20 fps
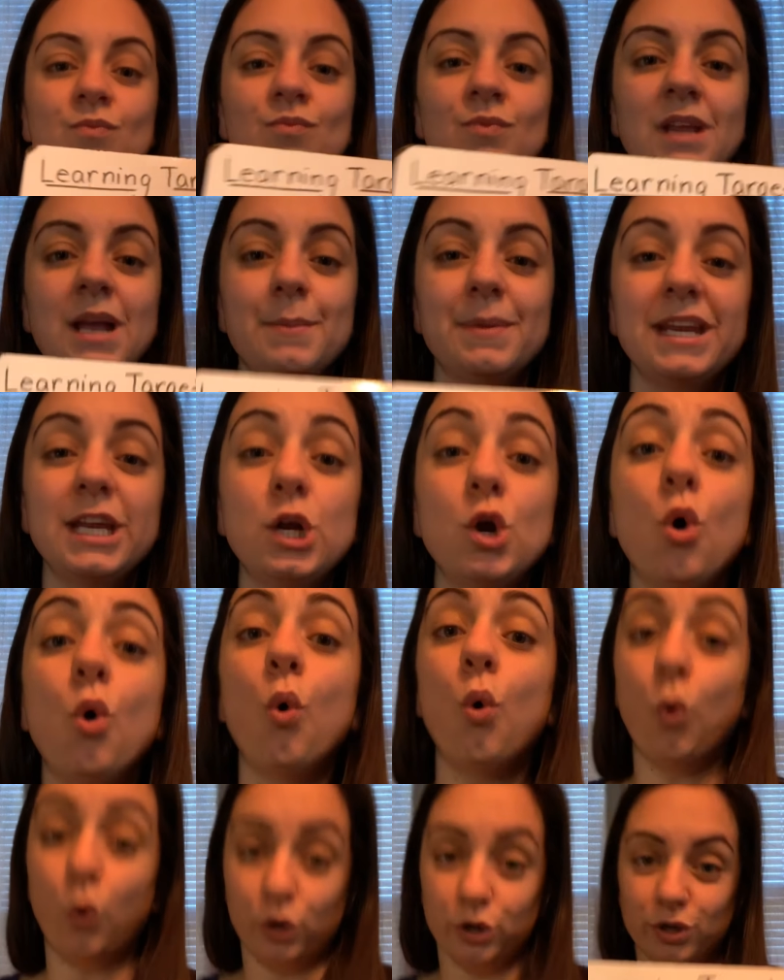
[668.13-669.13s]
How many
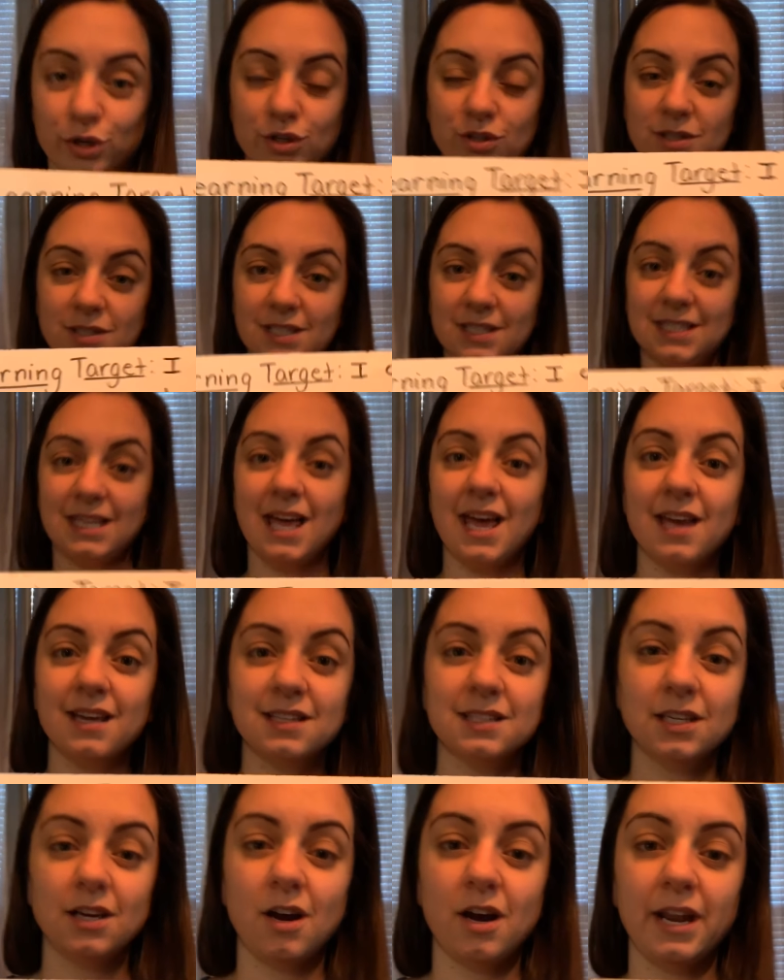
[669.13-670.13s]
corners does the
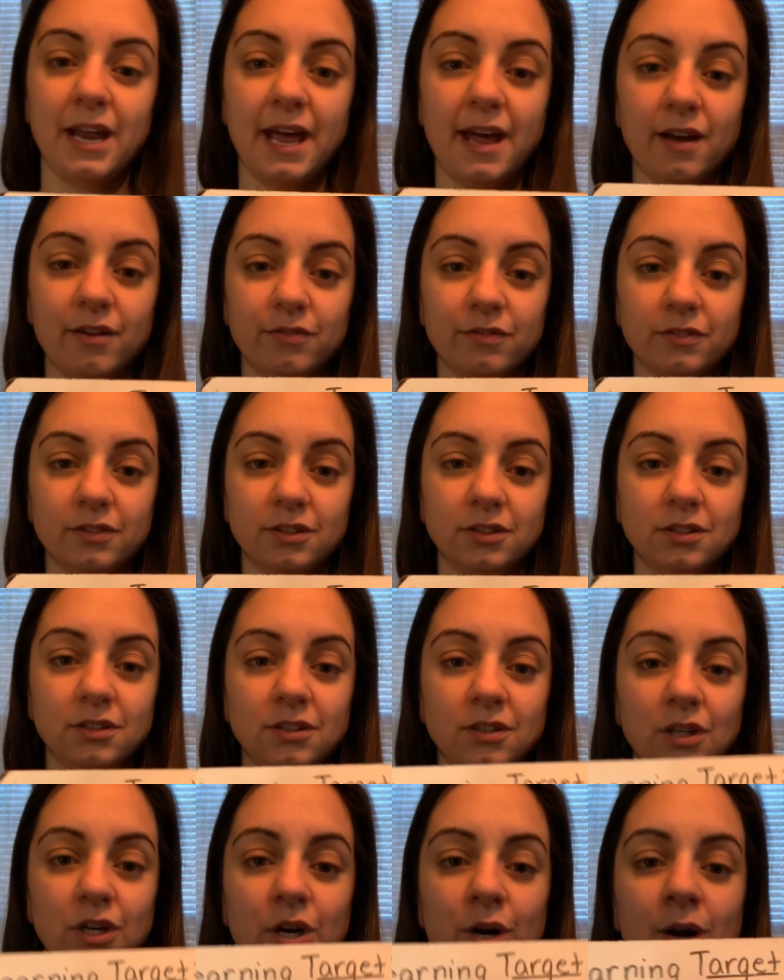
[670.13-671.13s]
hexagon have?
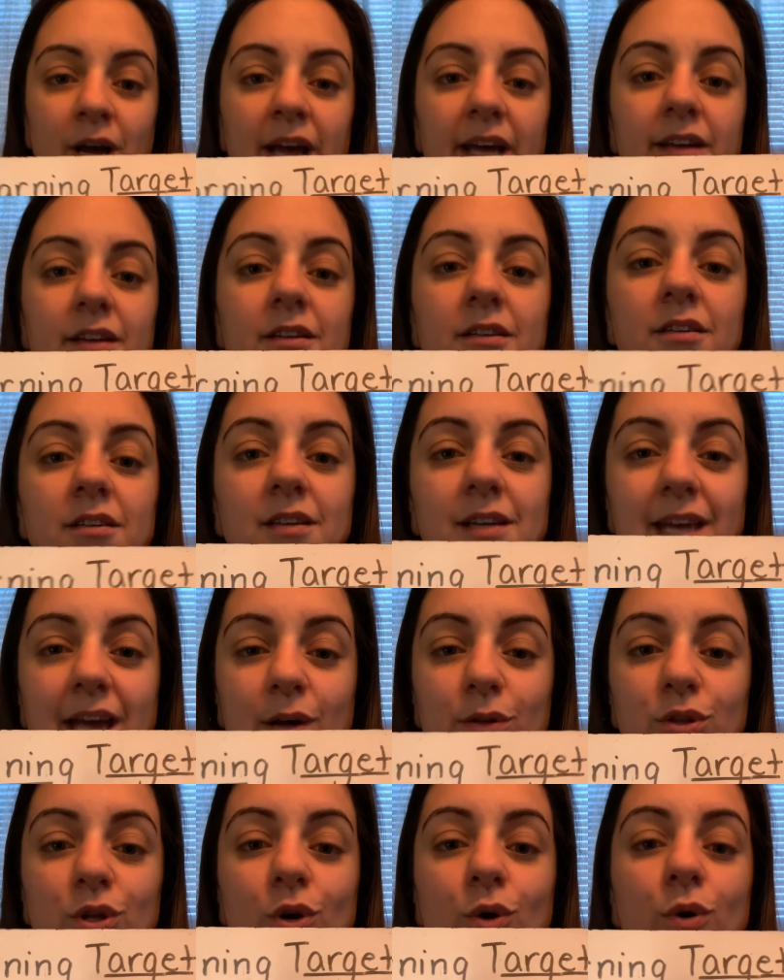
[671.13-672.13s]
Go ahead,
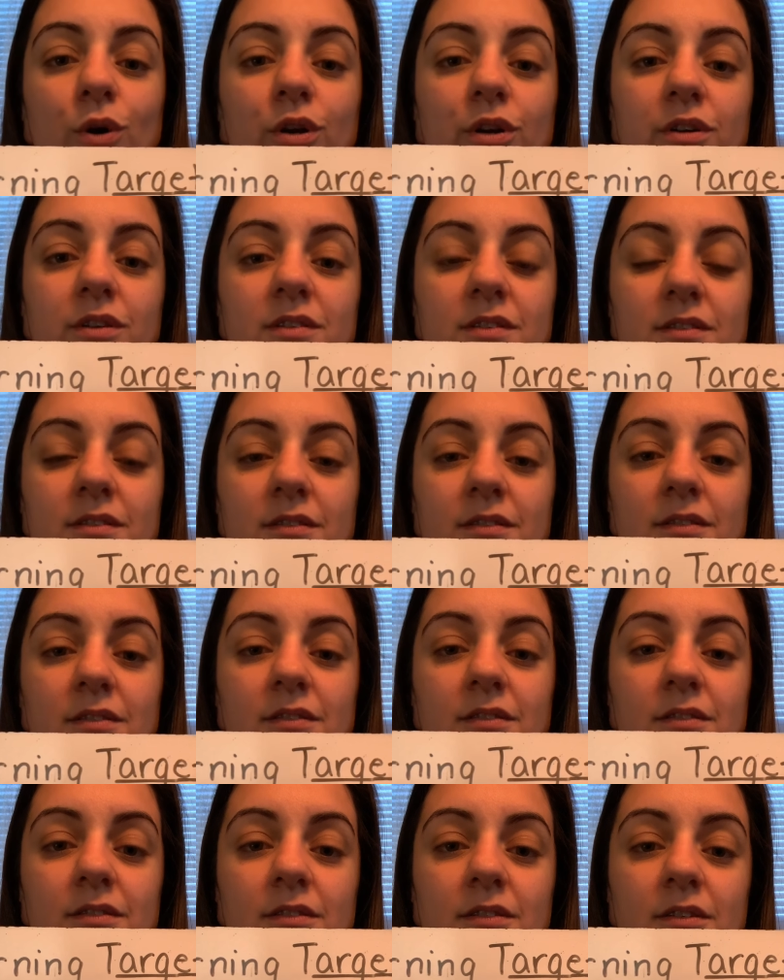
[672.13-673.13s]
count the corners.
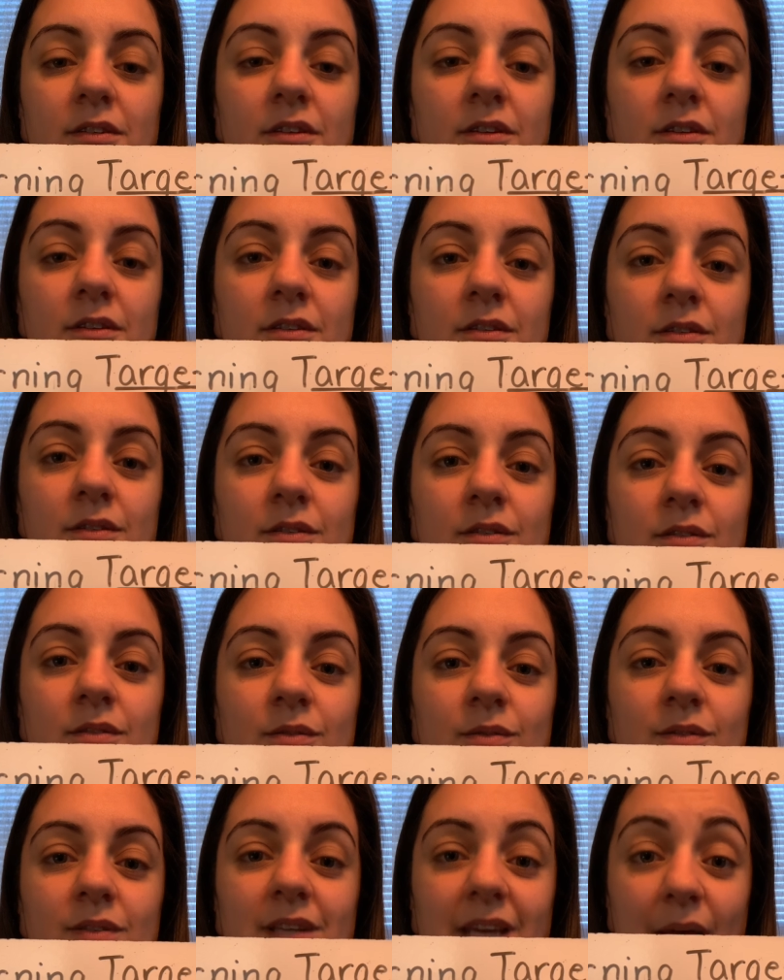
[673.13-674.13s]

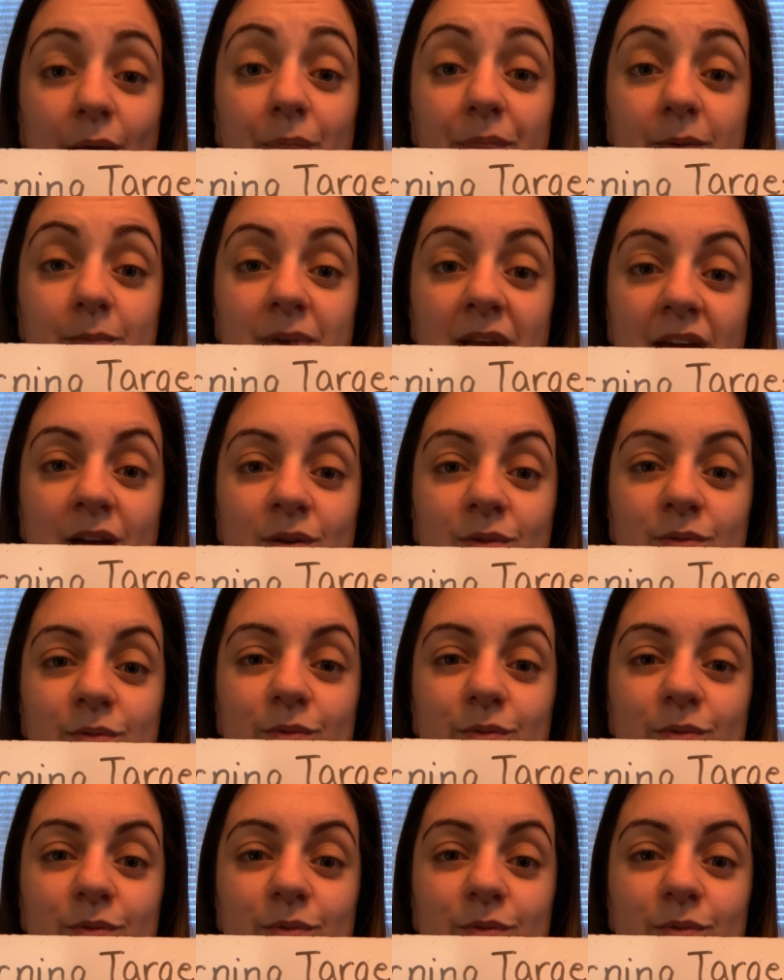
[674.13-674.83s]
Count them now.